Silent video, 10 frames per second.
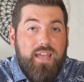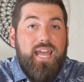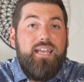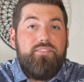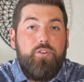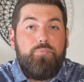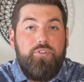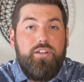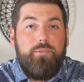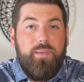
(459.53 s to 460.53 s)
had their
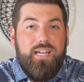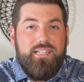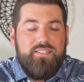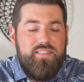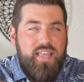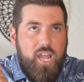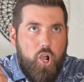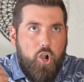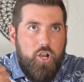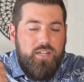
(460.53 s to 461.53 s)
Prairie Pies. They
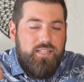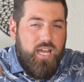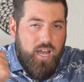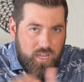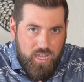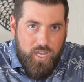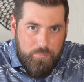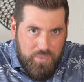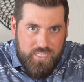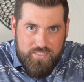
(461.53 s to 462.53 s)
are
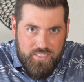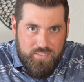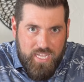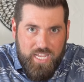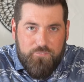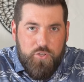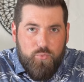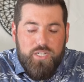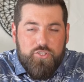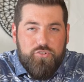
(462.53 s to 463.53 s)
amazing. If you
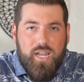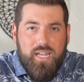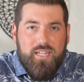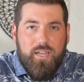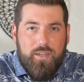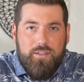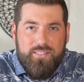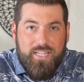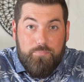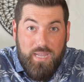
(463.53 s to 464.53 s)
want to try
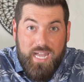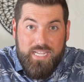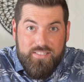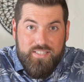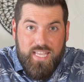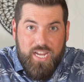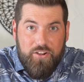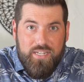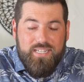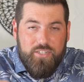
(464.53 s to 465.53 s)
like pies in the
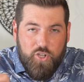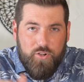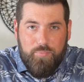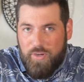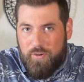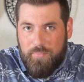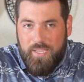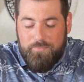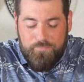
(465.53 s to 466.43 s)
area, go to Prairie Pie.